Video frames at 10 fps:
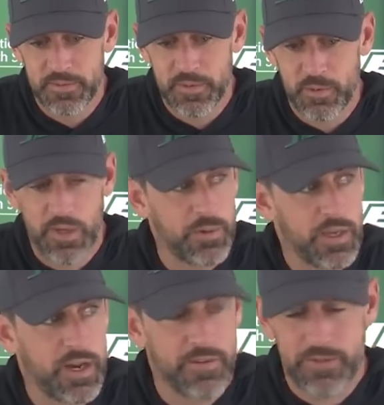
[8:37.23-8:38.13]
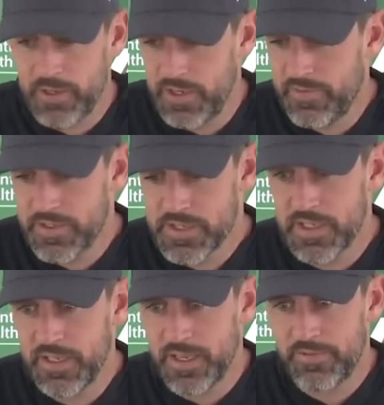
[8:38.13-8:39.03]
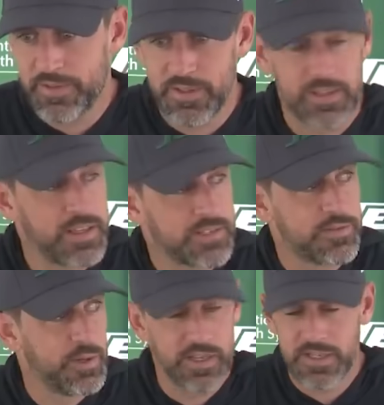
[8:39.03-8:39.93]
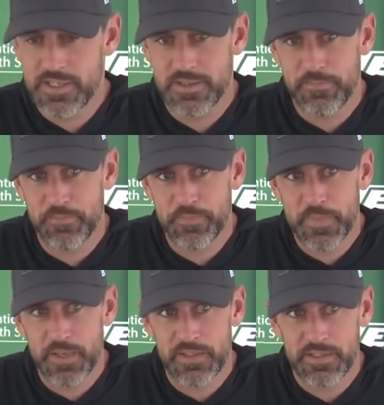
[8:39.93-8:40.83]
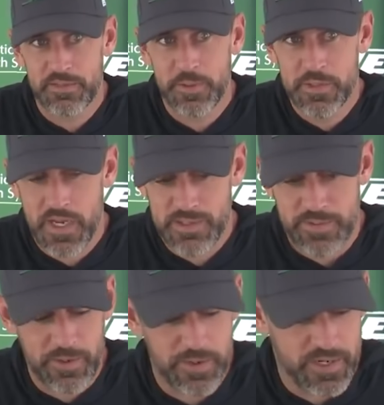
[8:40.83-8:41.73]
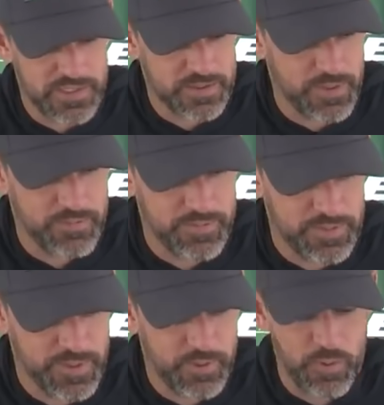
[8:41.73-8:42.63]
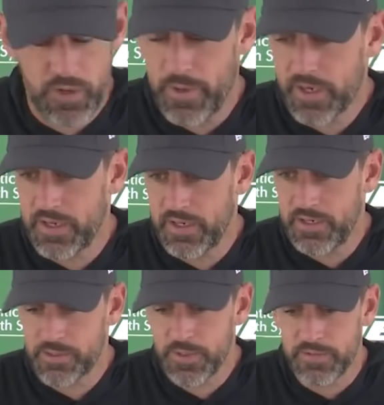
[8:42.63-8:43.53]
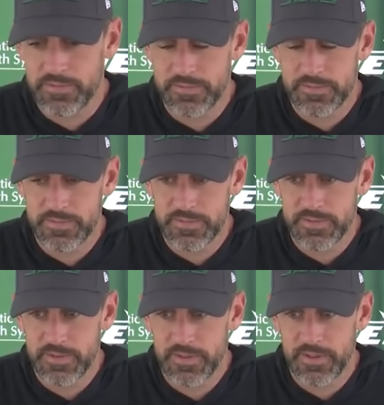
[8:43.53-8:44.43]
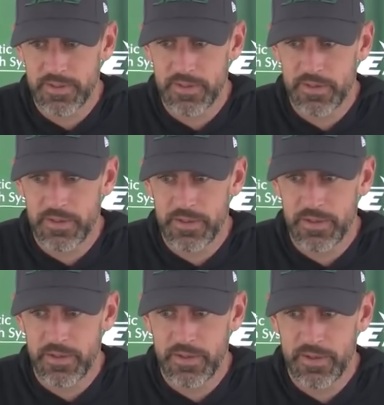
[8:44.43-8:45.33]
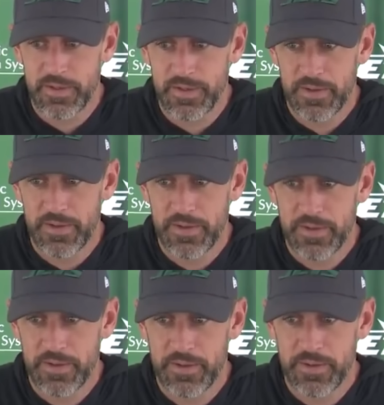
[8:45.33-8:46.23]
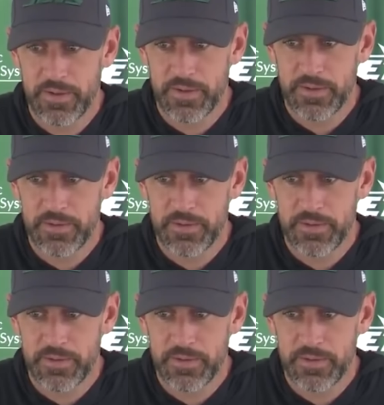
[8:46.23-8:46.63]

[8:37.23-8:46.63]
the way we get after our defense today, I think the next few days, a few times we go against them, I'm going to be worried about getting hit as well. I was thinking kind of more from the perspective of,